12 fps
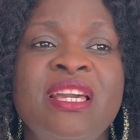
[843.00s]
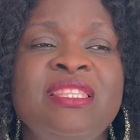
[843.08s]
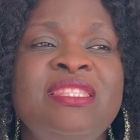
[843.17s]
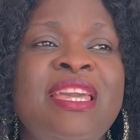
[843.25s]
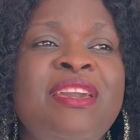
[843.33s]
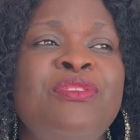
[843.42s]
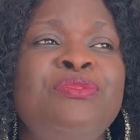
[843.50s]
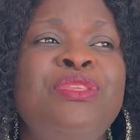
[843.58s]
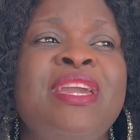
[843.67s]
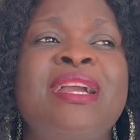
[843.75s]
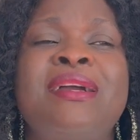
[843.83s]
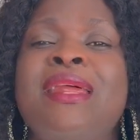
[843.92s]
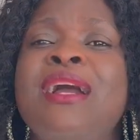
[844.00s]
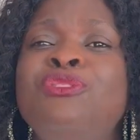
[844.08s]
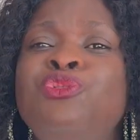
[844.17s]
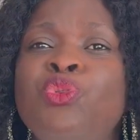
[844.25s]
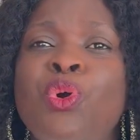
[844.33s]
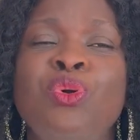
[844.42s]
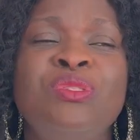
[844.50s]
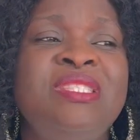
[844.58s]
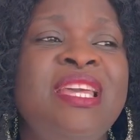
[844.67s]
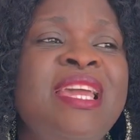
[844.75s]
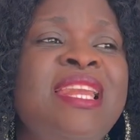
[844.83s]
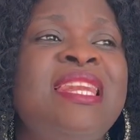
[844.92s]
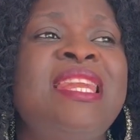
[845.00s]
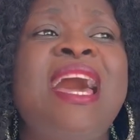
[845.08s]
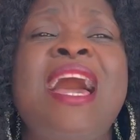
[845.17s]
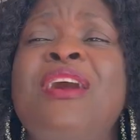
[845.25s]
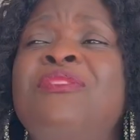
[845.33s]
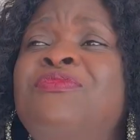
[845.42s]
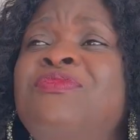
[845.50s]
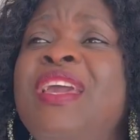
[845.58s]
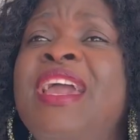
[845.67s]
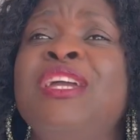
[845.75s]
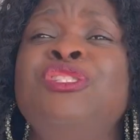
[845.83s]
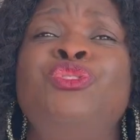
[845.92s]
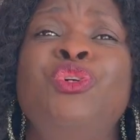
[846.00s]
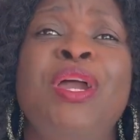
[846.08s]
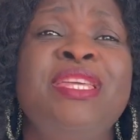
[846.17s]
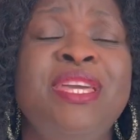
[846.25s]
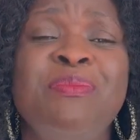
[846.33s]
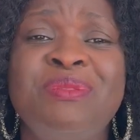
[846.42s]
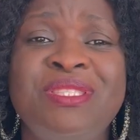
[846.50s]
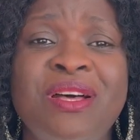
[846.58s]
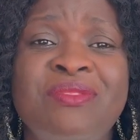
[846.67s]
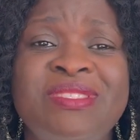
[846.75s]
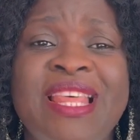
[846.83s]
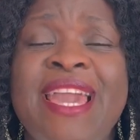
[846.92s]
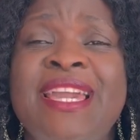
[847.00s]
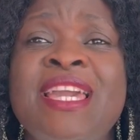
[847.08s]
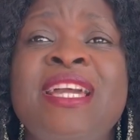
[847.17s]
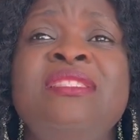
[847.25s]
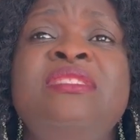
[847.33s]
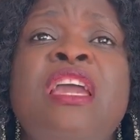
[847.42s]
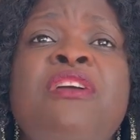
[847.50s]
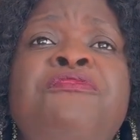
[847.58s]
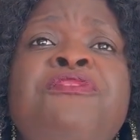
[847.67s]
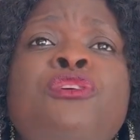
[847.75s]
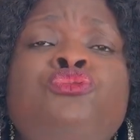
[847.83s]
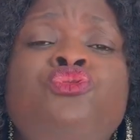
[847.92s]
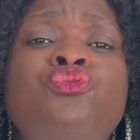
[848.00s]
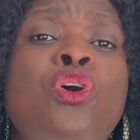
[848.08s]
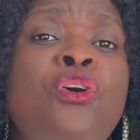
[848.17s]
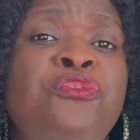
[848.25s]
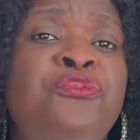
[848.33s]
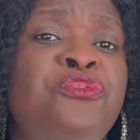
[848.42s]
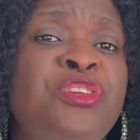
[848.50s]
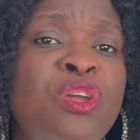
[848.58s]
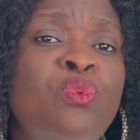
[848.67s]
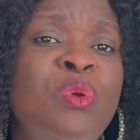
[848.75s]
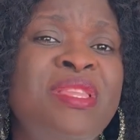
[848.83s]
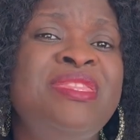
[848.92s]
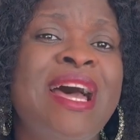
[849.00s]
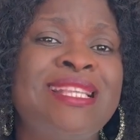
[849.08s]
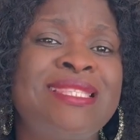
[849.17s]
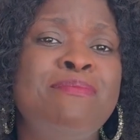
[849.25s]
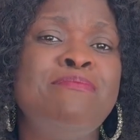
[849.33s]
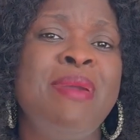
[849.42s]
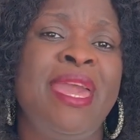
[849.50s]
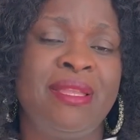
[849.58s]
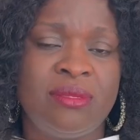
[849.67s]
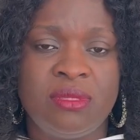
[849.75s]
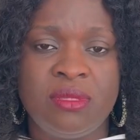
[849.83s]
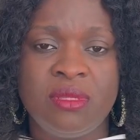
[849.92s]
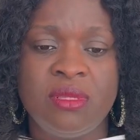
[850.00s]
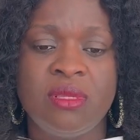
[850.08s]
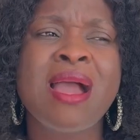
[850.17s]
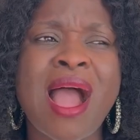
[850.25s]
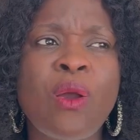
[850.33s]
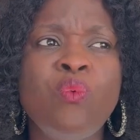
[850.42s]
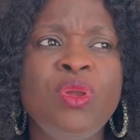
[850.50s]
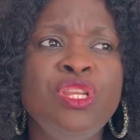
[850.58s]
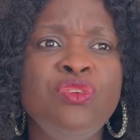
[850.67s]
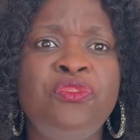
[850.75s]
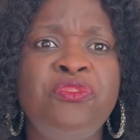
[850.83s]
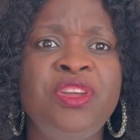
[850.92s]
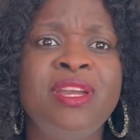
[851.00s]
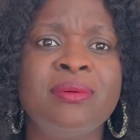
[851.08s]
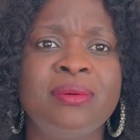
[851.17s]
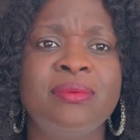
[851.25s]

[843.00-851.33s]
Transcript: they crack jokes, they laugh, they enjoy themselves, like they feel so free with that man. How will you feel?